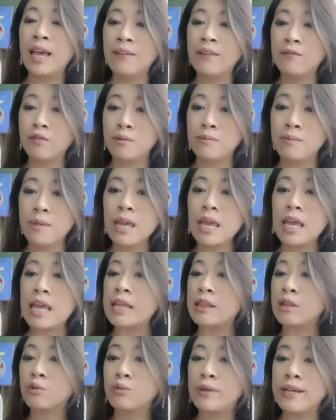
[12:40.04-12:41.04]
And for
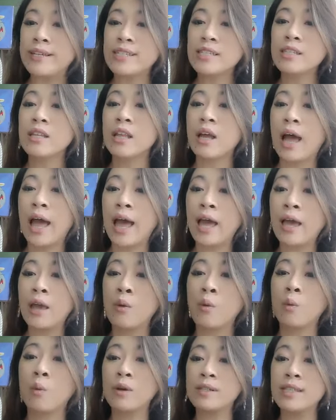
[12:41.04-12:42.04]
me, the reason
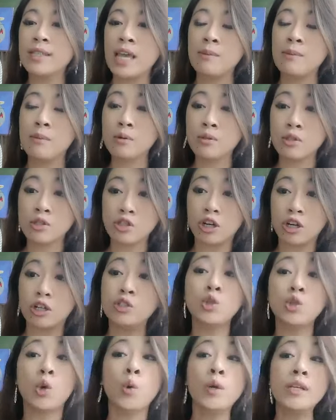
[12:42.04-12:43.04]
I was able to
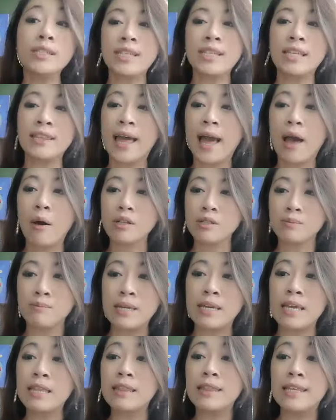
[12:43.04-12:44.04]
start noticing that I was
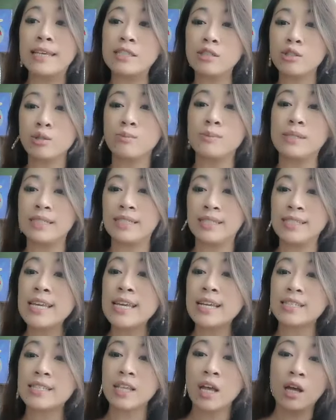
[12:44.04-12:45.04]
making these two
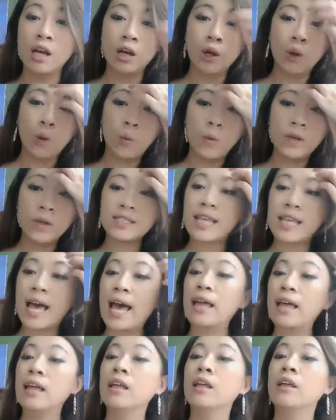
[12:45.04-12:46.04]
mistakes was
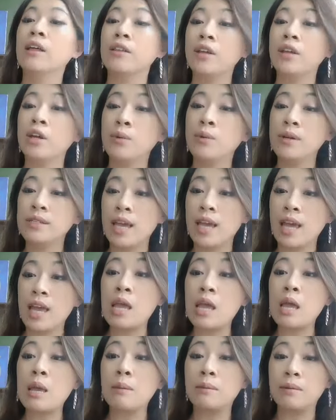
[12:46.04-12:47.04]
that there was
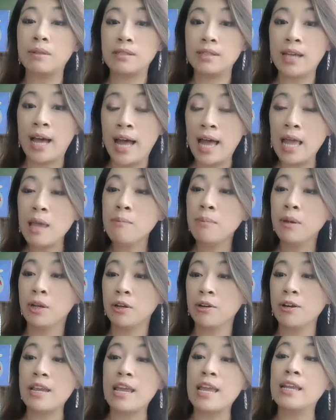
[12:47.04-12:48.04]
a time
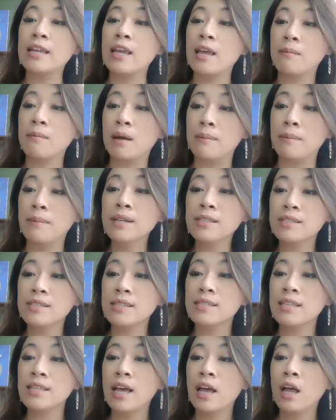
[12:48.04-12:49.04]
period in my
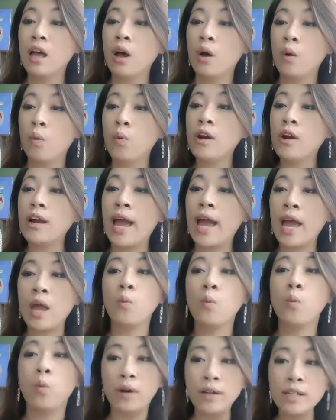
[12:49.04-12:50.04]
business where I
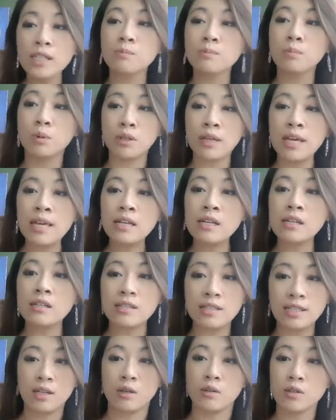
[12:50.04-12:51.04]
was booking
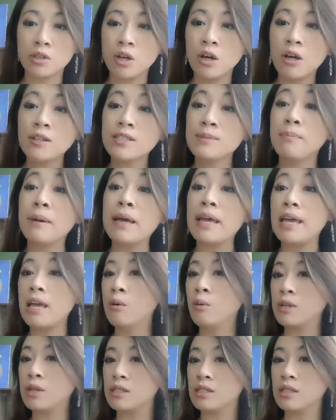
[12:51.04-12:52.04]
sales calls, but
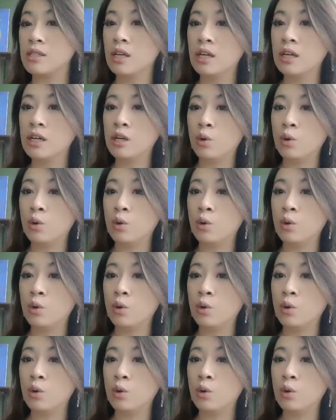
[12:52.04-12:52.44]
it was